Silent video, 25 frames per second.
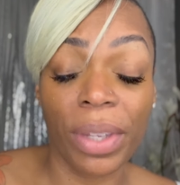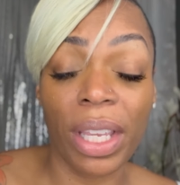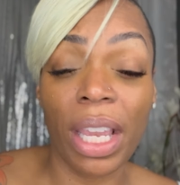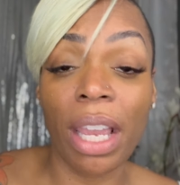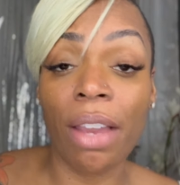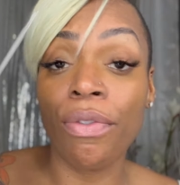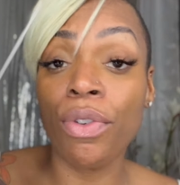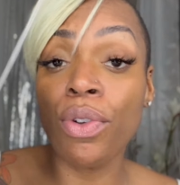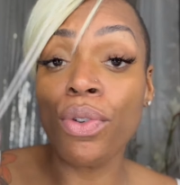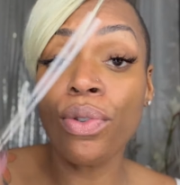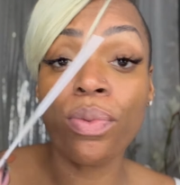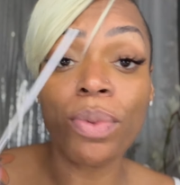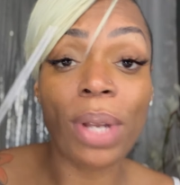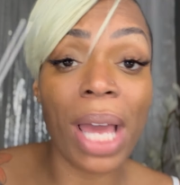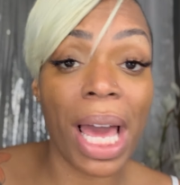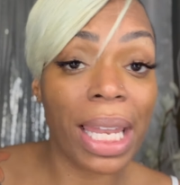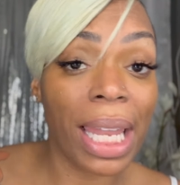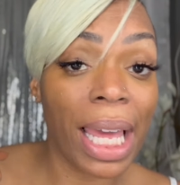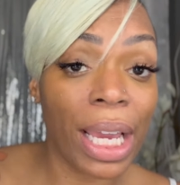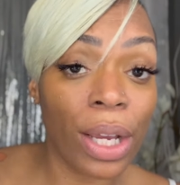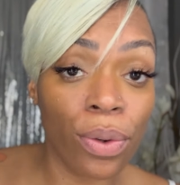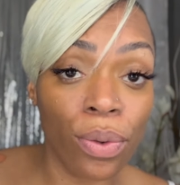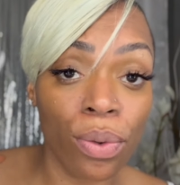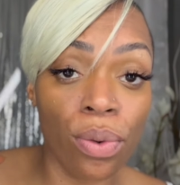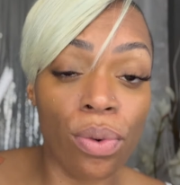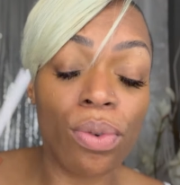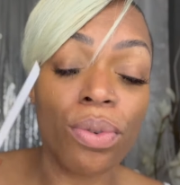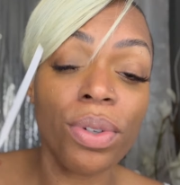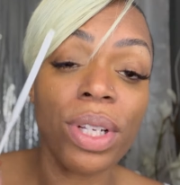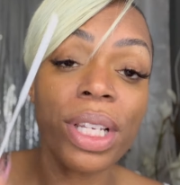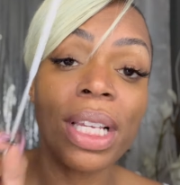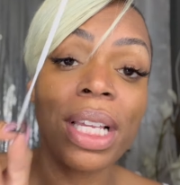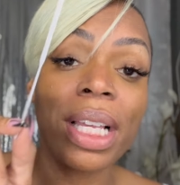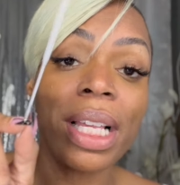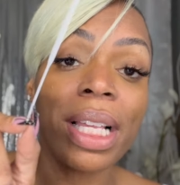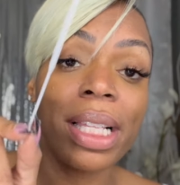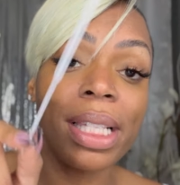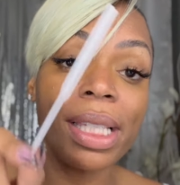If you do not like oud,
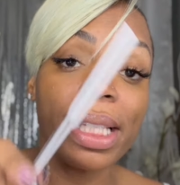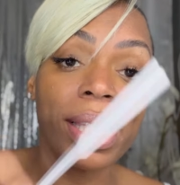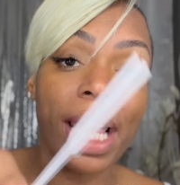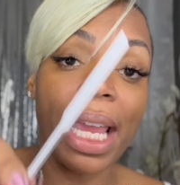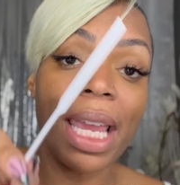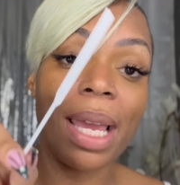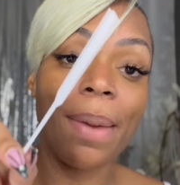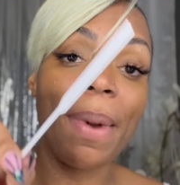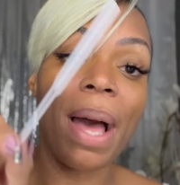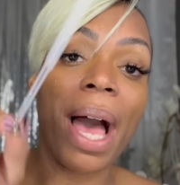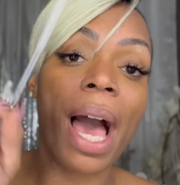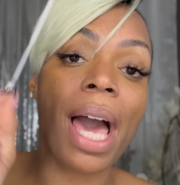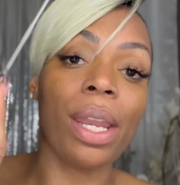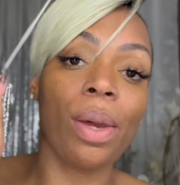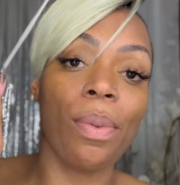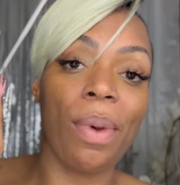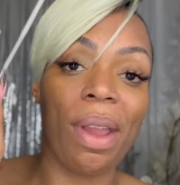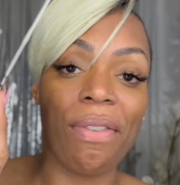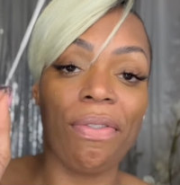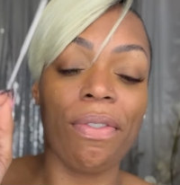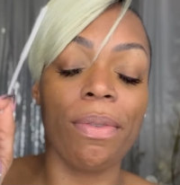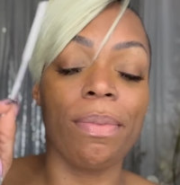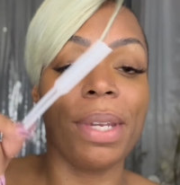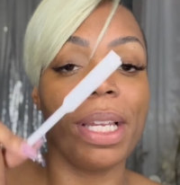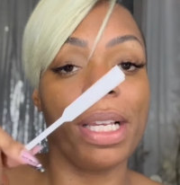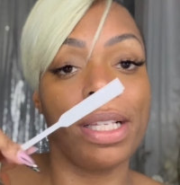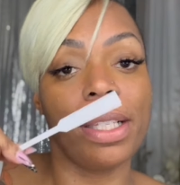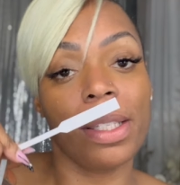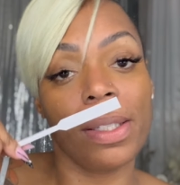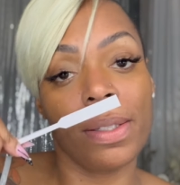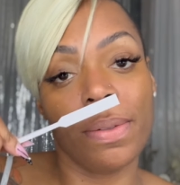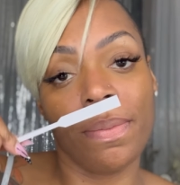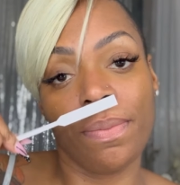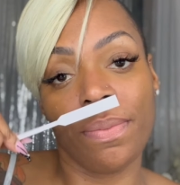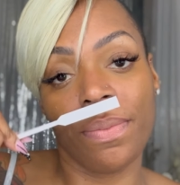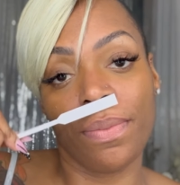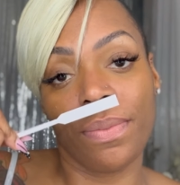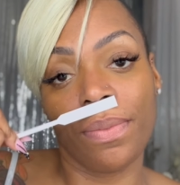stay your behind away from this.